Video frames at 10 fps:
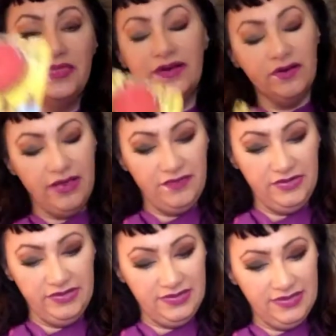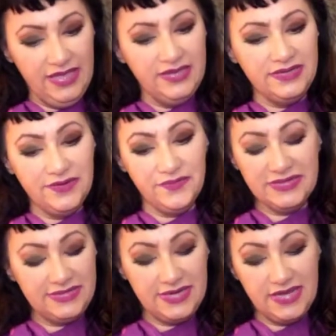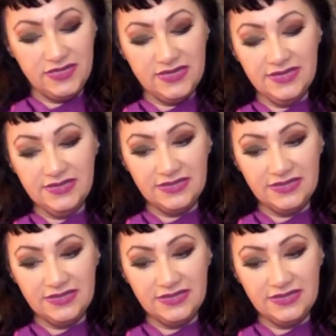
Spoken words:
their other different stages.